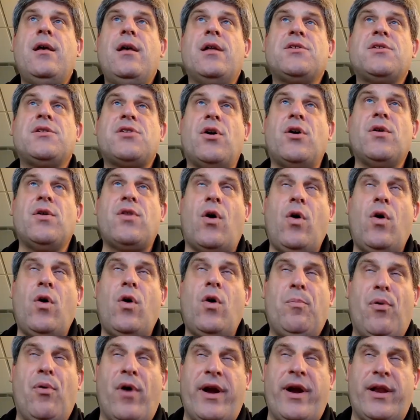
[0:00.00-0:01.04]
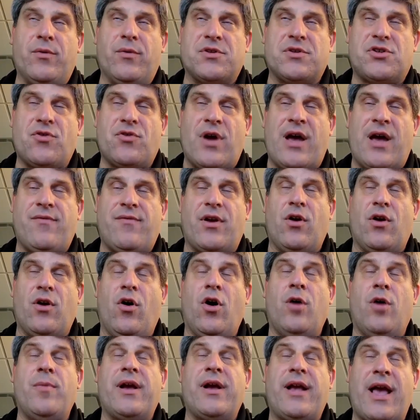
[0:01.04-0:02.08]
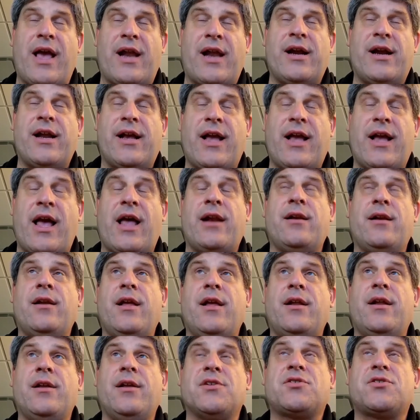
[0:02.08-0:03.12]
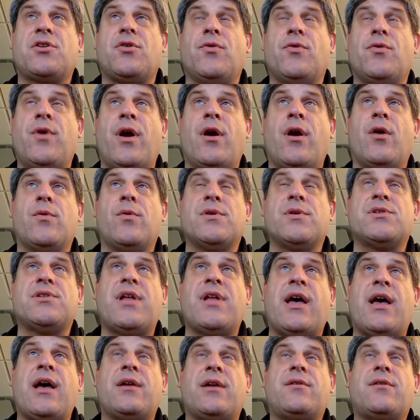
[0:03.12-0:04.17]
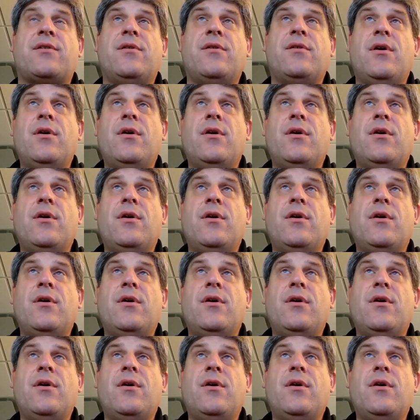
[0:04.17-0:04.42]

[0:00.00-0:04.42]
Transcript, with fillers: And so the whole point he was driving home again and again in his career was that